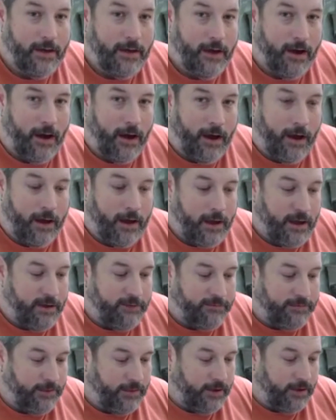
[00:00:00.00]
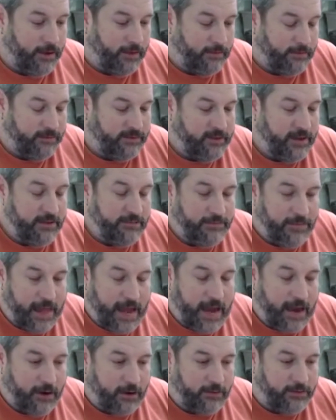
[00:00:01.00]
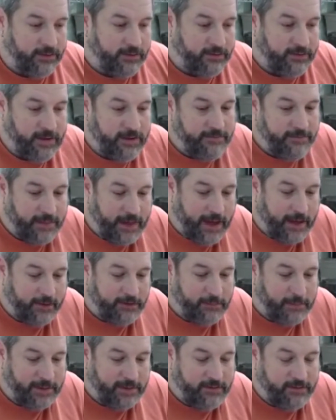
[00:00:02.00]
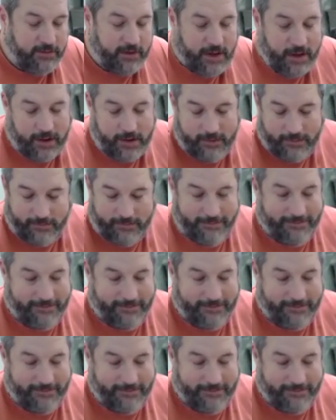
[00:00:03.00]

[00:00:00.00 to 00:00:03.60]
if the C flag or the Z flag's been set.